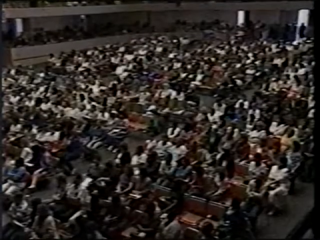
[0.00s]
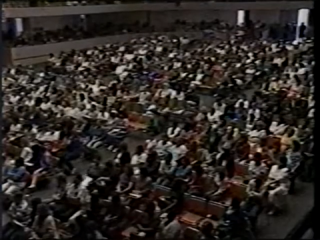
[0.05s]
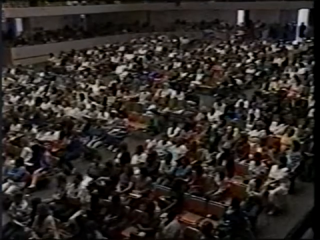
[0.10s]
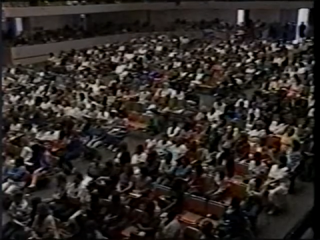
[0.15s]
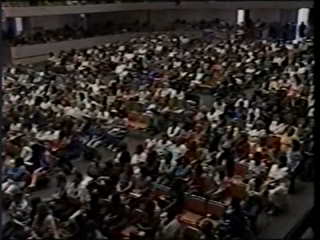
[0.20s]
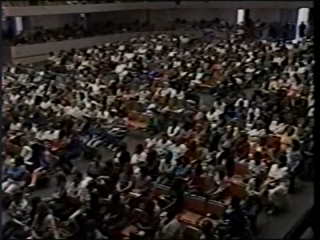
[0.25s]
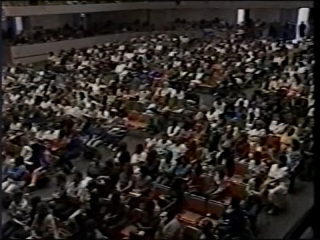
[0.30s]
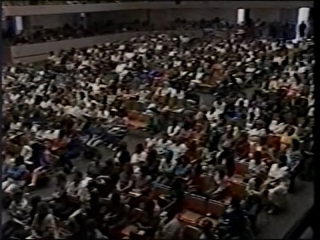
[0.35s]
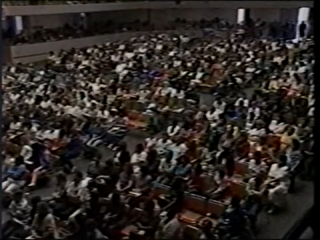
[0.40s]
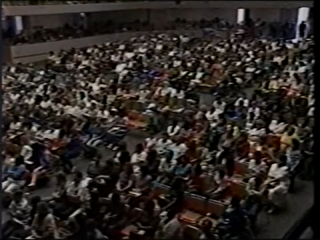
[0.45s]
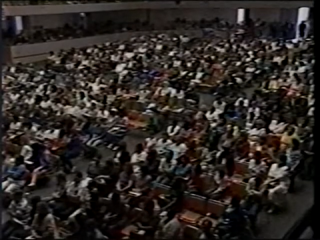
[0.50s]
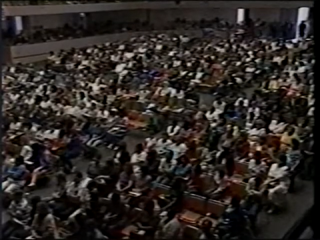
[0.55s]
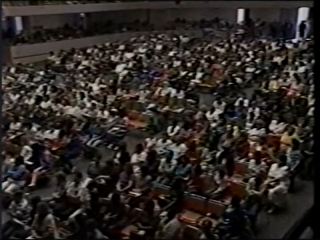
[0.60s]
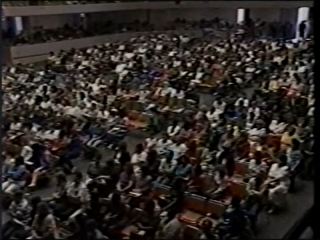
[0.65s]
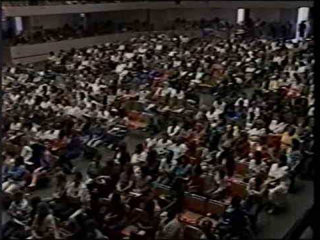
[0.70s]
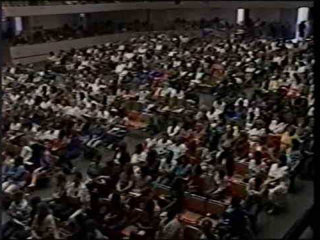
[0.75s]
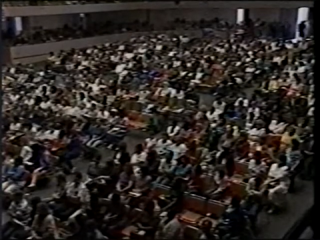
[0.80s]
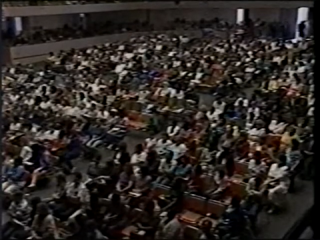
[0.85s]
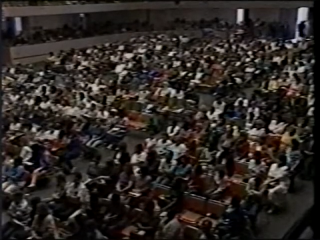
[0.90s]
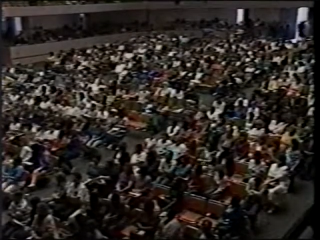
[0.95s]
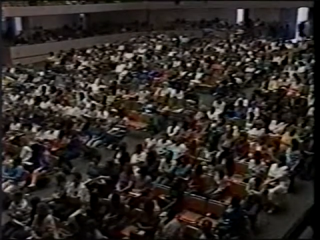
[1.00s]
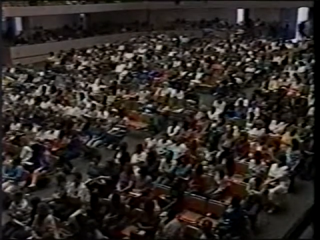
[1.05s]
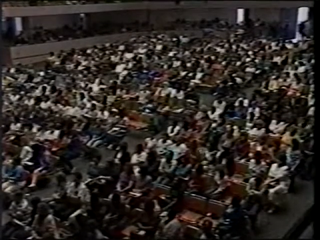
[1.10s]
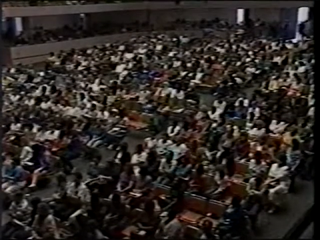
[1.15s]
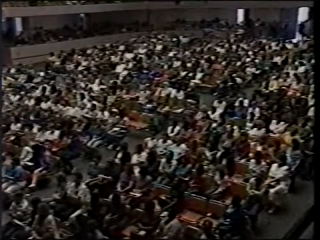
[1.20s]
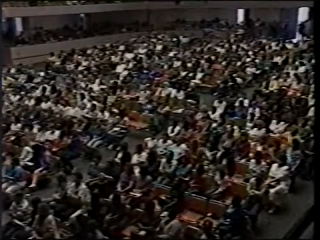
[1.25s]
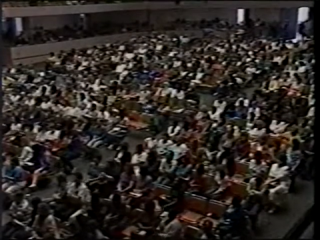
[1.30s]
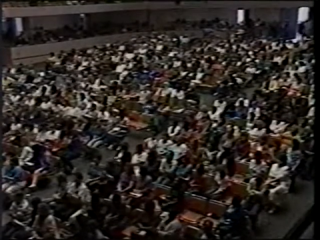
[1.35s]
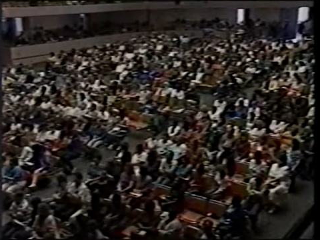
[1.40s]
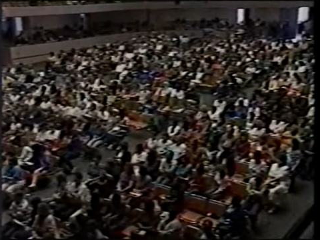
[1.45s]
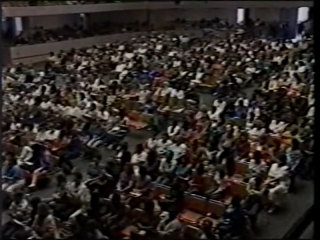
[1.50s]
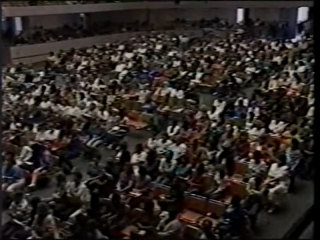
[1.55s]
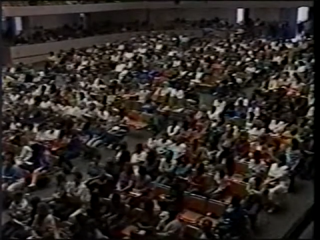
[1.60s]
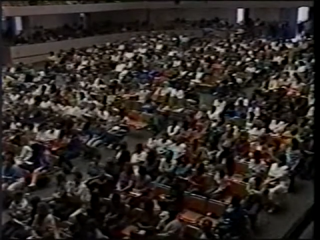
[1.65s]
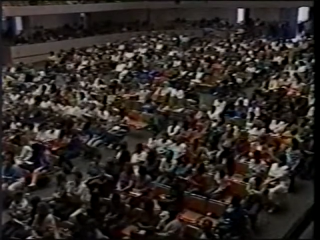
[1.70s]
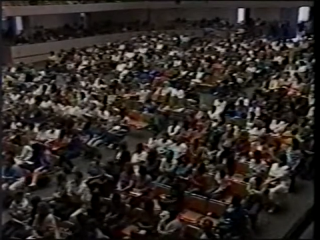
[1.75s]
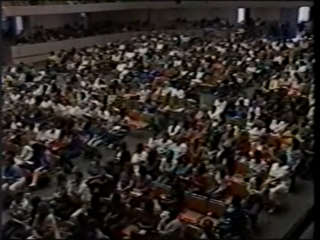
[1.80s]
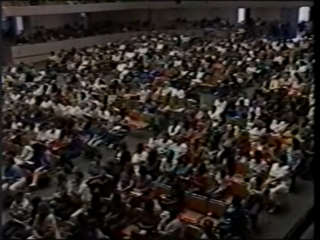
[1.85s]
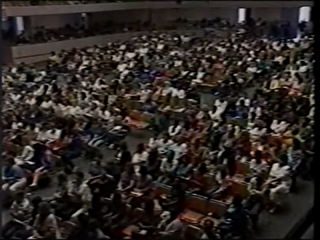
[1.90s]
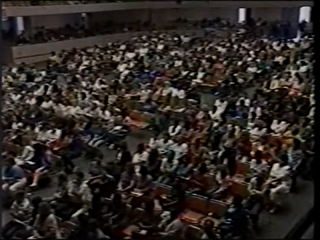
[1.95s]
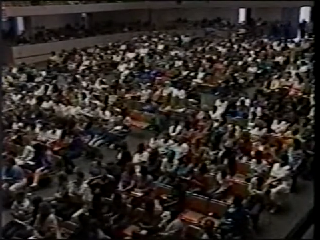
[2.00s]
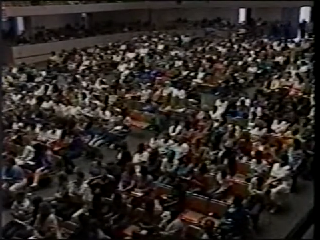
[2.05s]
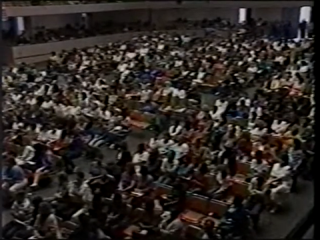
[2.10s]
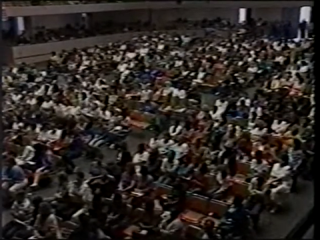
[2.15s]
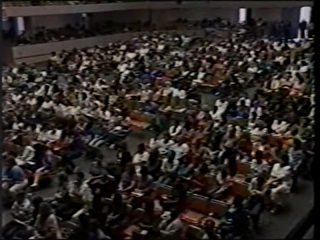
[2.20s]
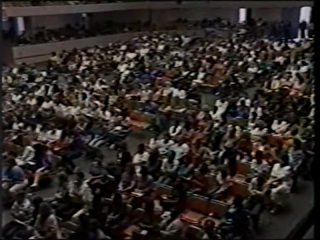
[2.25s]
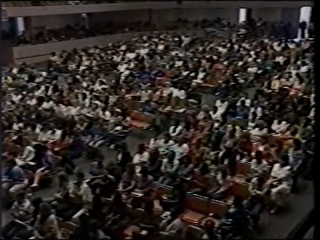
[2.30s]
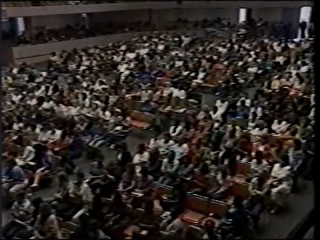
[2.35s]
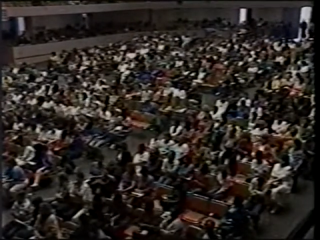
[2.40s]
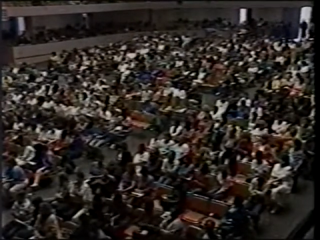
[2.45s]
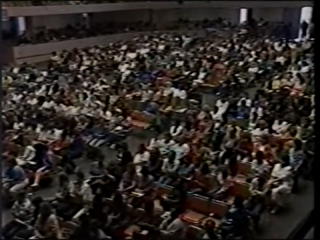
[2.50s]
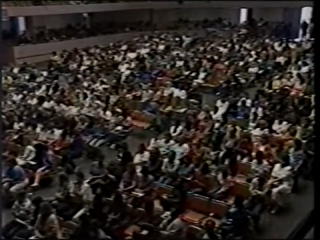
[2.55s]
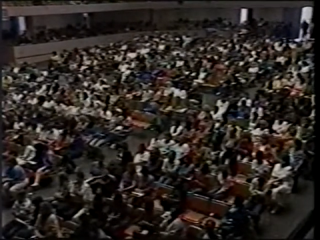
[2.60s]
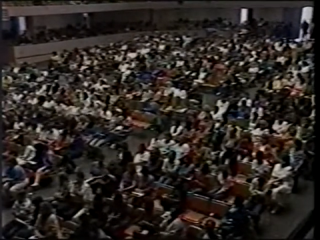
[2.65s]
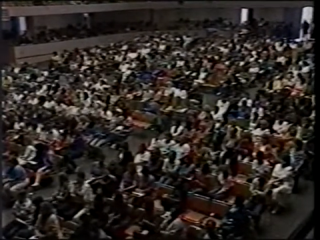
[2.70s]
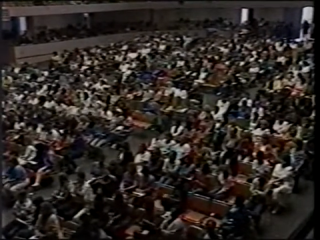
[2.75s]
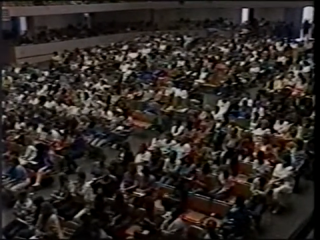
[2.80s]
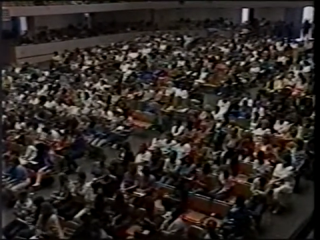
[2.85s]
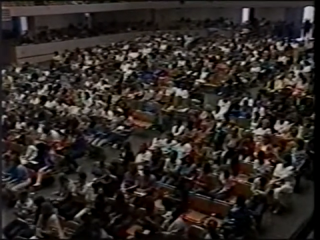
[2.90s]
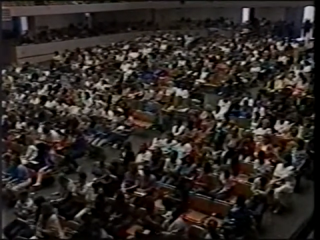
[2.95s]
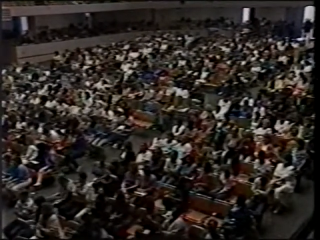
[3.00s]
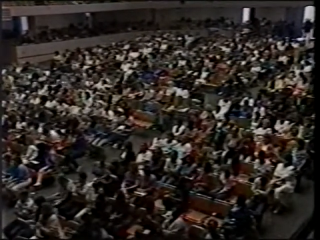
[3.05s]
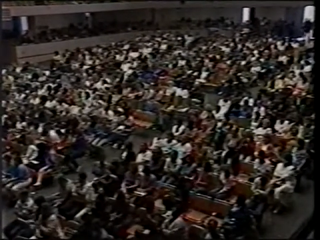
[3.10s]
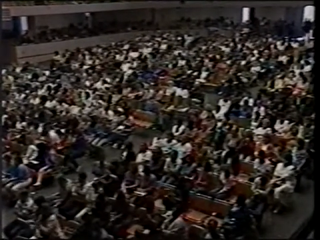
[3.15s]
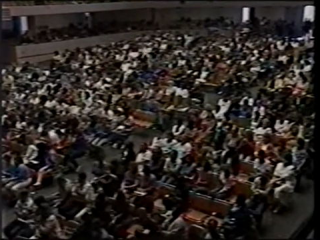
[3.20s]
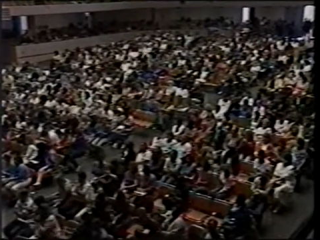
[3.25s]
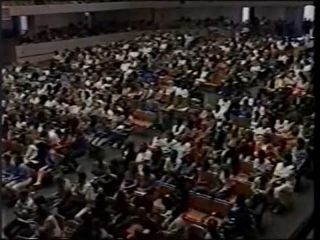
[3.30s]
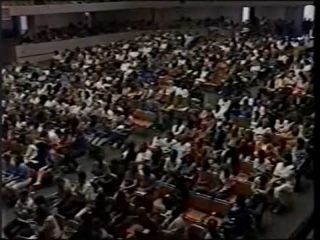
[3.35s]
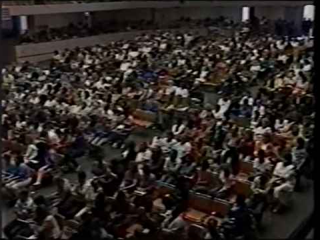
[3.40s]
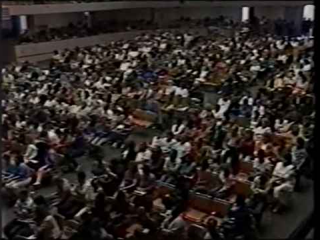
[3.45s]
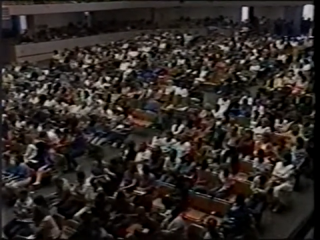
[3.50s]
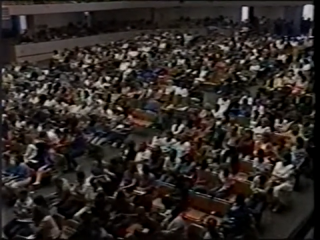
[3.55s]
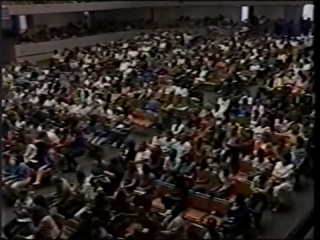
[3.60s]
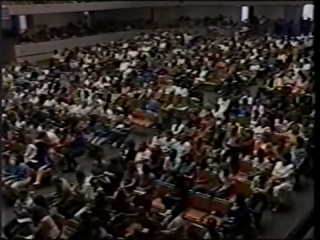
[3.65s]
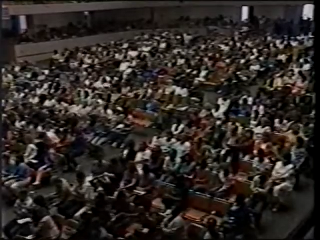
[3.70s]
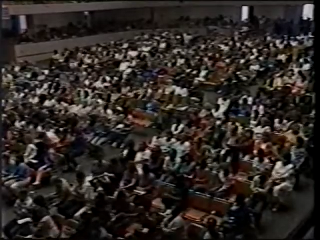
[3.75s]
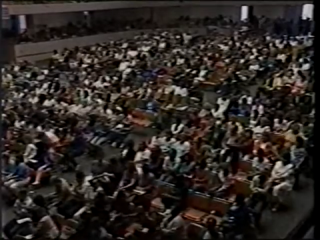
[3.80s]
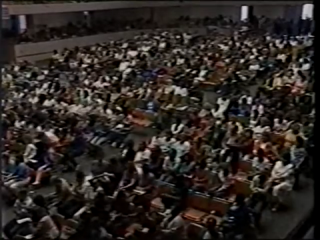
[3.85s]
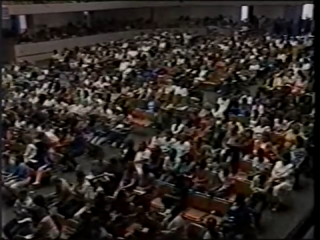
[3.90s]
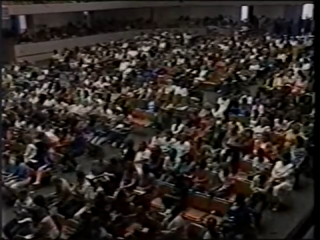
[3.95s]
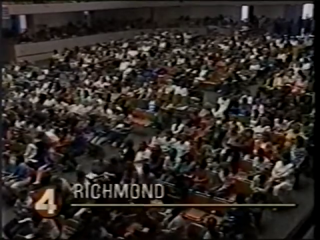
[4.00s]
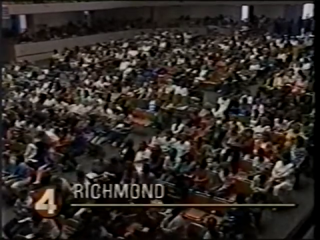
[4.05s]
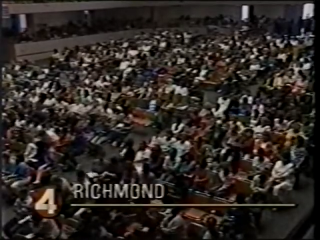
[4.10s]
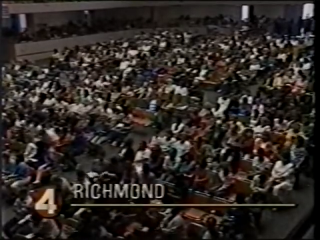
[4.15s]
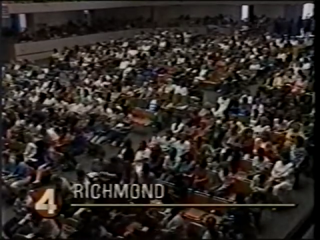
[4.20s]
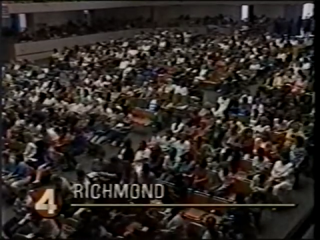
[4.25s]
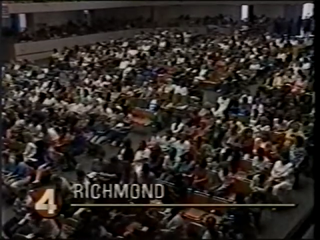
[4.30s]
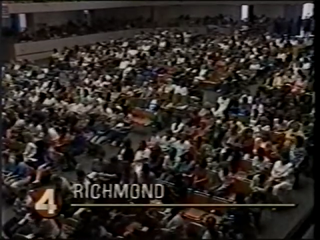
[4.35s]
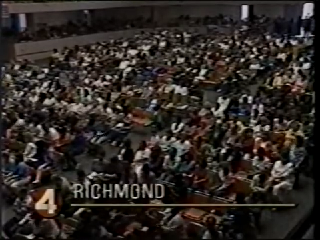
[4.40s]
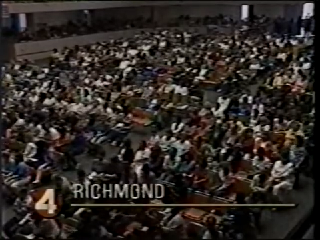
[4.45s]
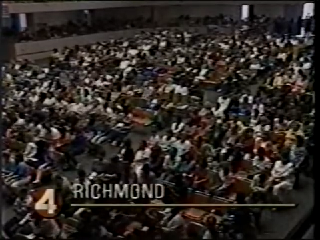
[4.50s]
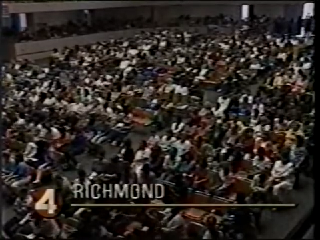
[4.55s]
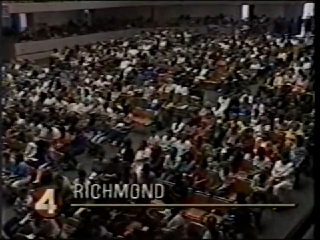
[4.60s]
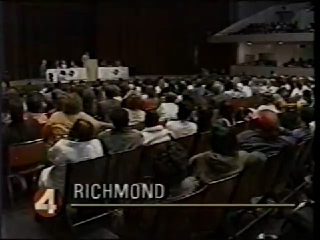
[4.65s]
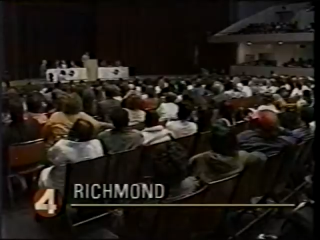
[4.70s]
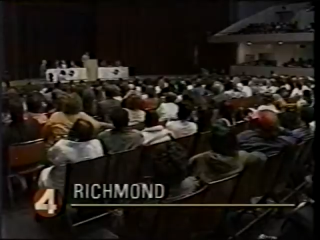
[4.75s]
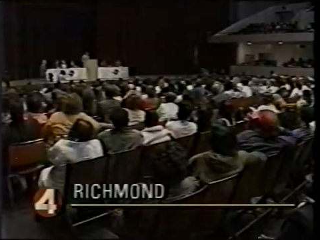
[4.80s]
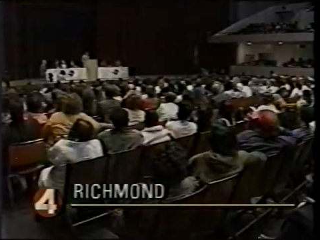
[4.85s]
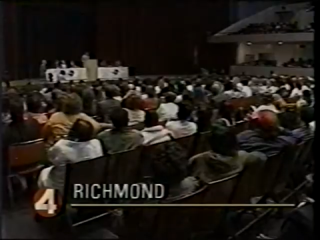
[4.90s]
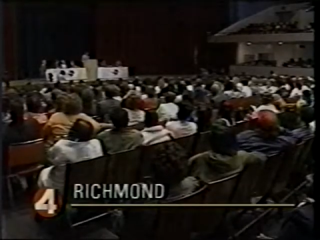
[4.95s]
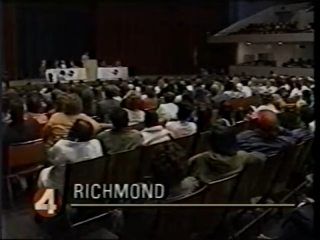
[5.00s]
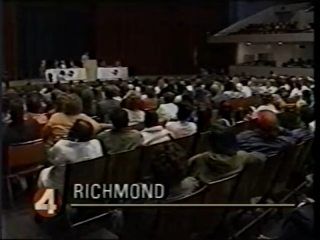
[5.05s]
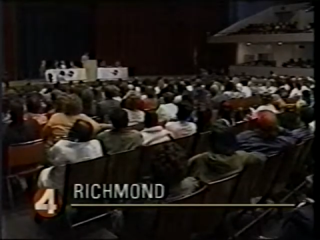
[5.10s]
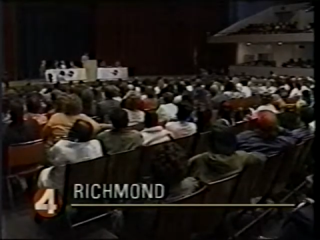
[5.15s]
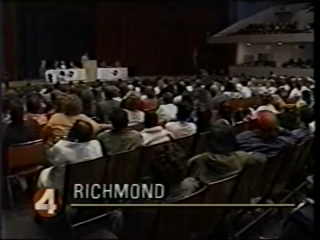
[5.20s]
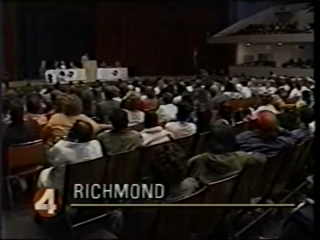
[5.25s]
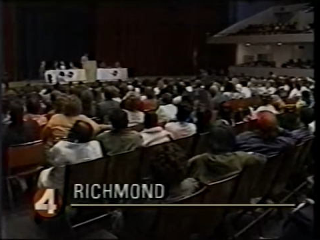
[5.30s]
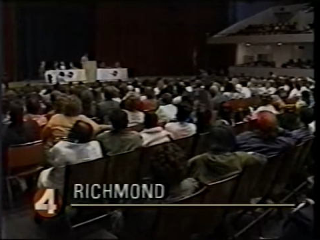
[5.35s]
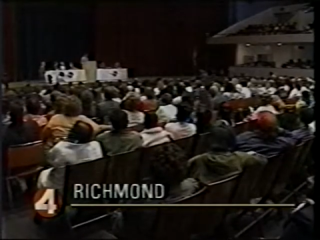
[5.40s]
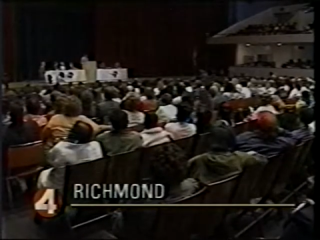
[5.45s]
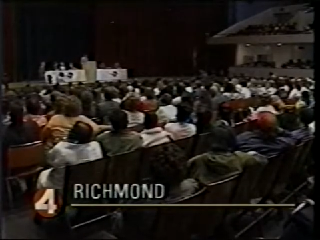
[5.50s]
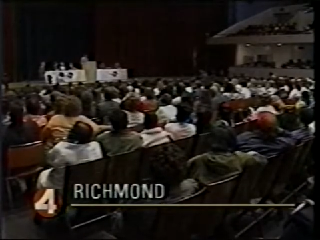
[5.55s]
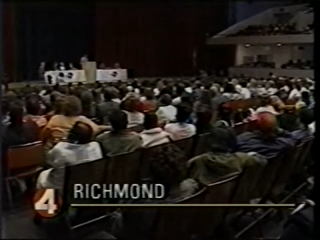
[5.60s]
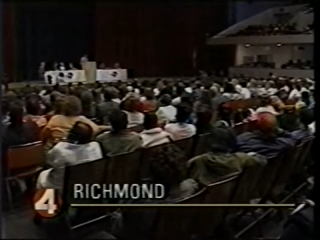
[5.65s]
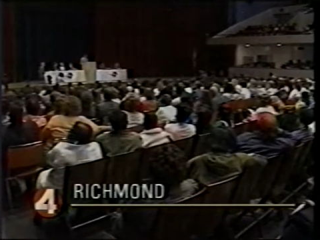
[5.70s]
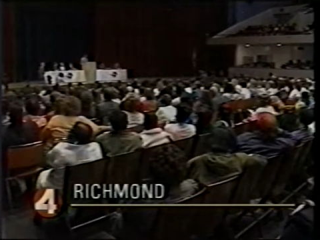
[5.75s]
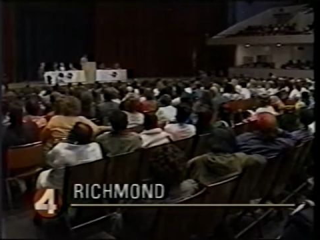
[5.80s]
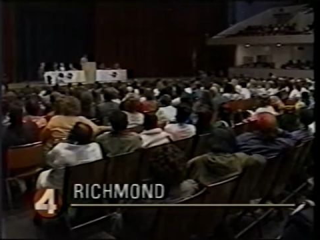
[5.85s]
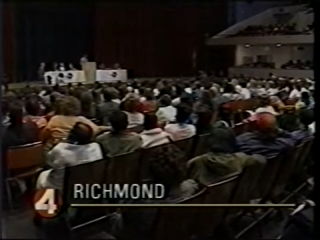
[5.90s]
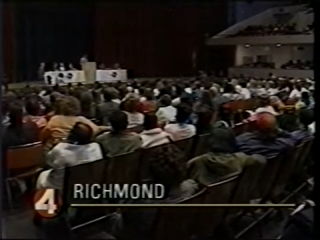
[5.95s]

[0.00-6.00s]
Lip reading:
(no speaker visible)